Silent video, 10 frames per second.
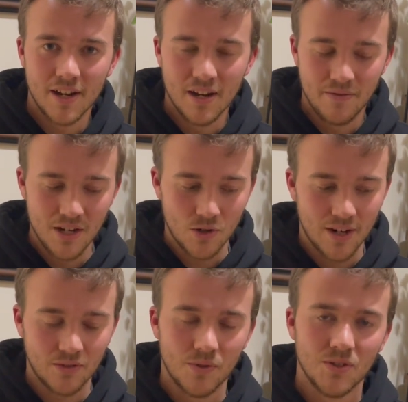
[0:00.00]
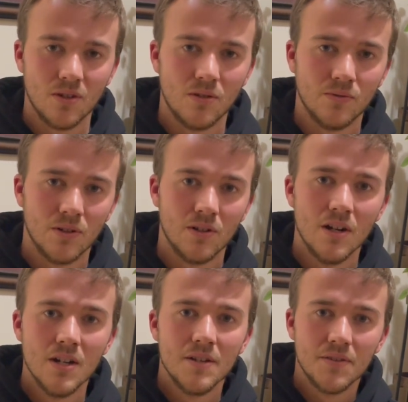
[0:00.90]
And if he transfers it over
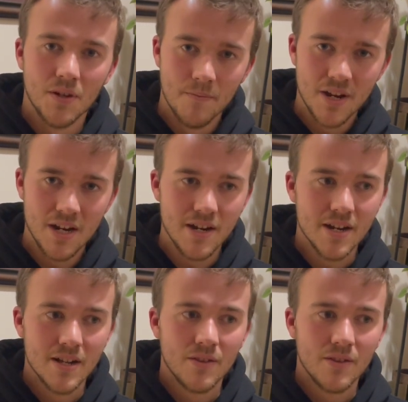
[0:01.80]
to me,